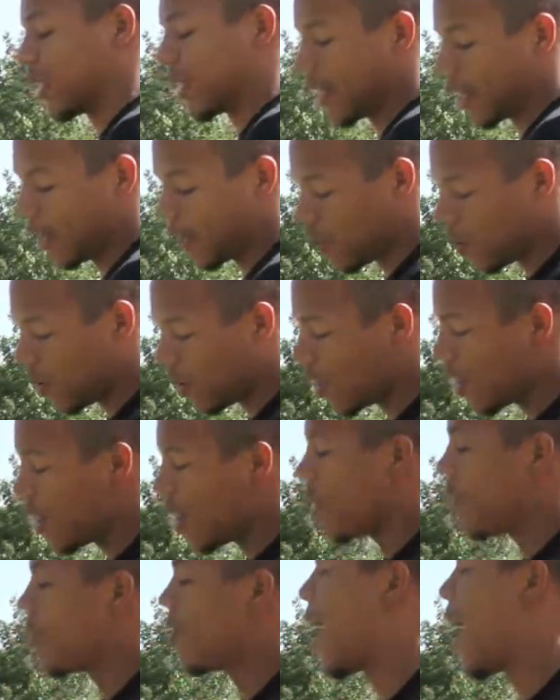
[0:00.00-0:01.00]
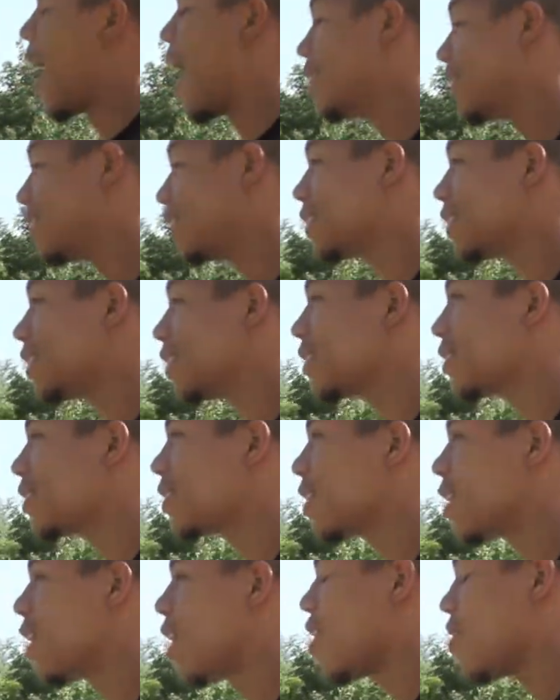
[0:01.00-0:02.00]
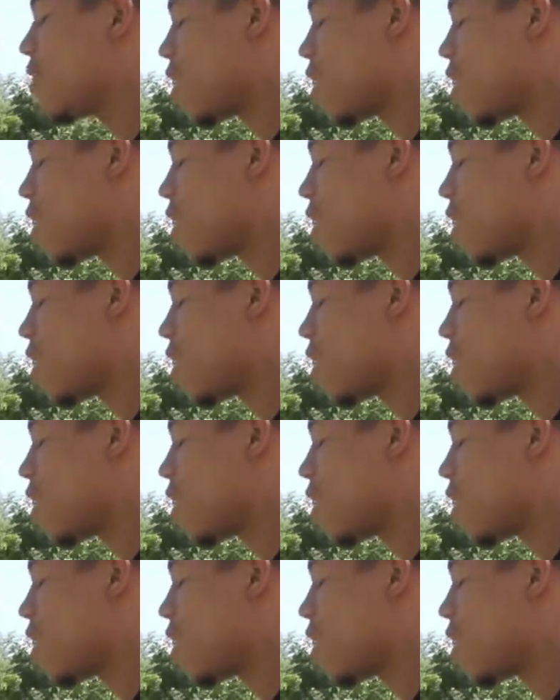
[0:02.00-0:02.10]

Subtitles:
to kill the antigens,